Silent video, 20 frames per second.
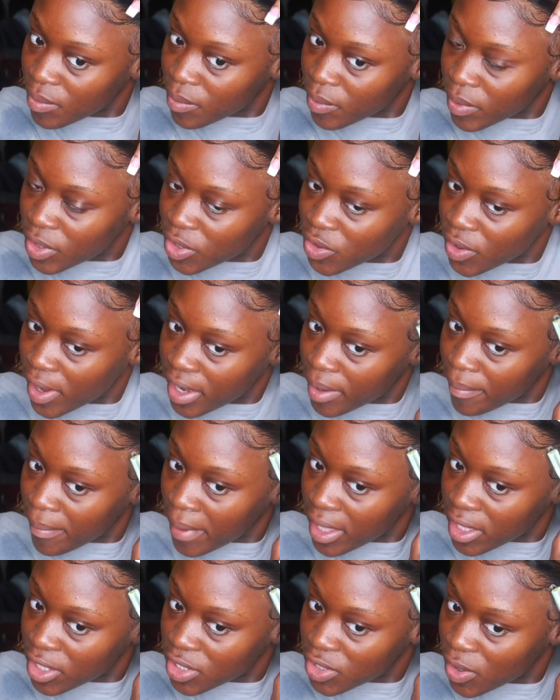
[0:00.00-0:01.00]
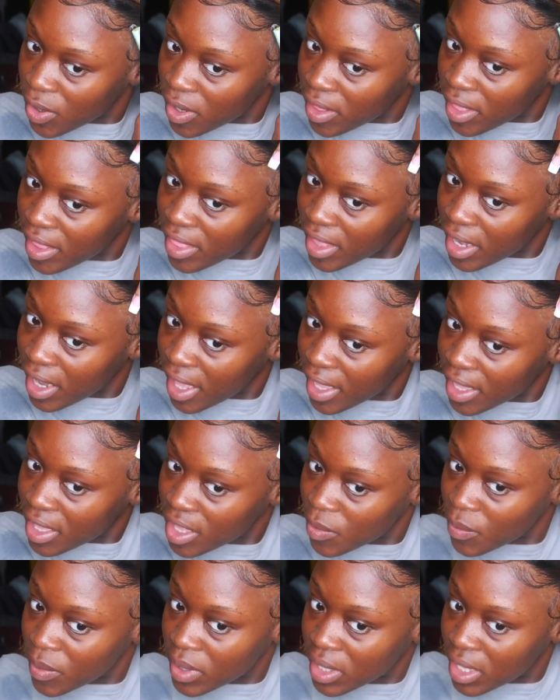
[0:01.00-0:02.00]
were trying to make sure that the lace
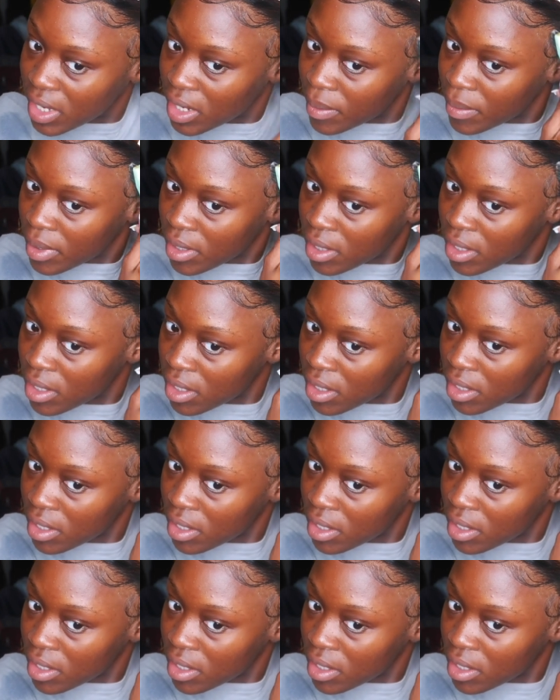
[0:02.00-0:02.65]
was going to be,